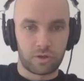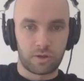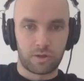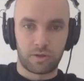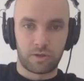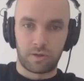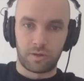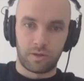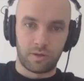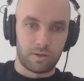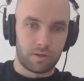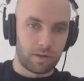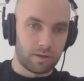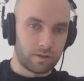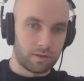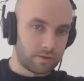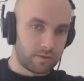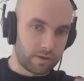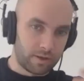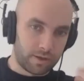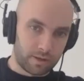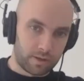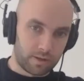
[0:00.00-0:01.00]
and there's
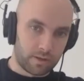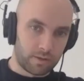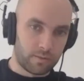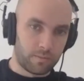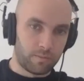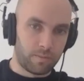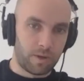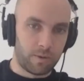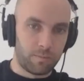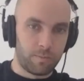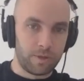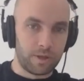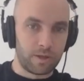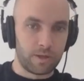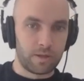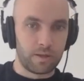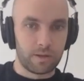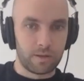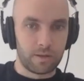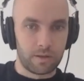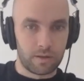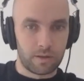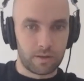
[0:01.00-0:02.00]
like a
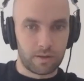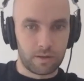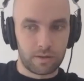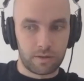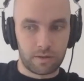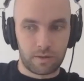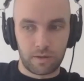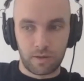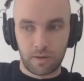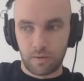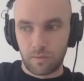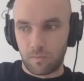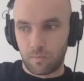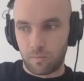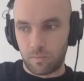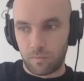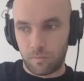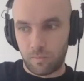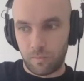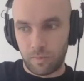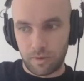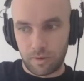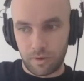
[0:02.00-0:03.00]
big
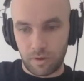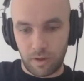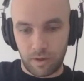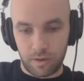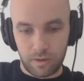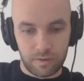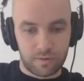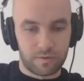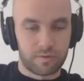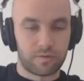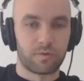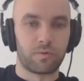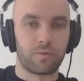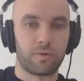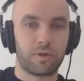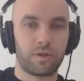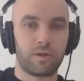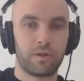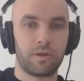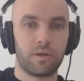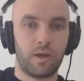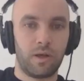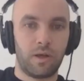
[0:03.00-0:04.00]

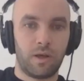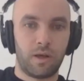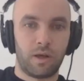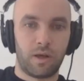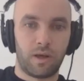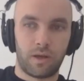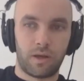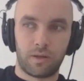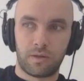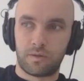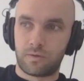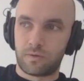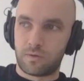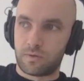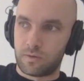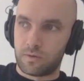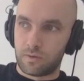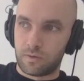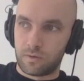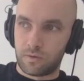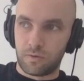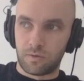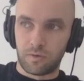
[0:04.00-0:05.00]
history, and
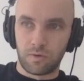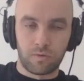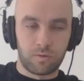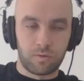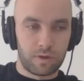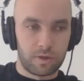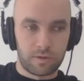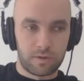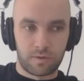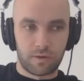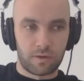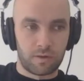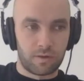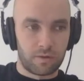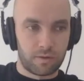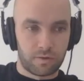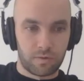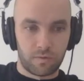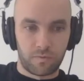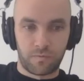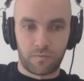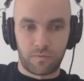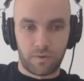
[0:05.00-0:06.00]
you know there's a lot
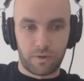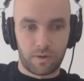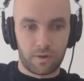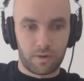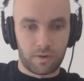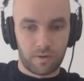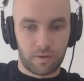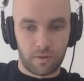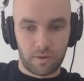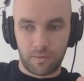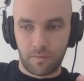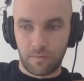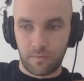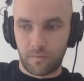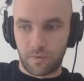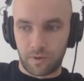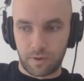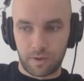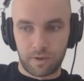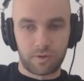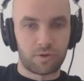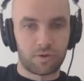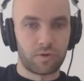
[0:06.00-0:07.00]
of
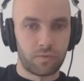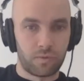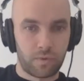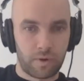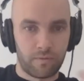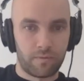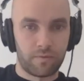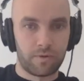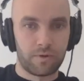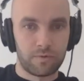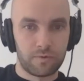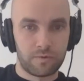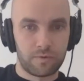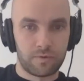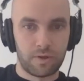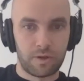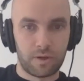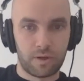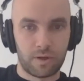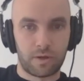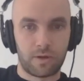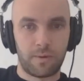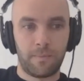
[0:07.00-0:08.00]
financial revenues
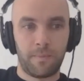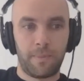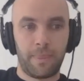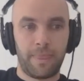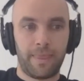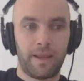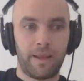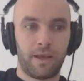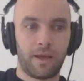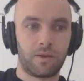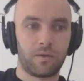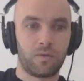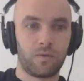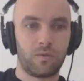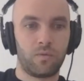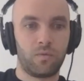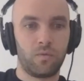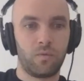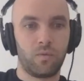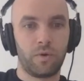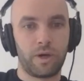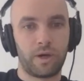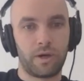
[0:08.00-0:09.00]
there, and
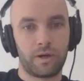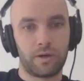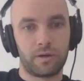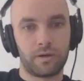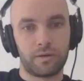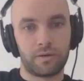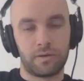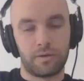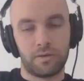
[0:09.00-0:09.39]
where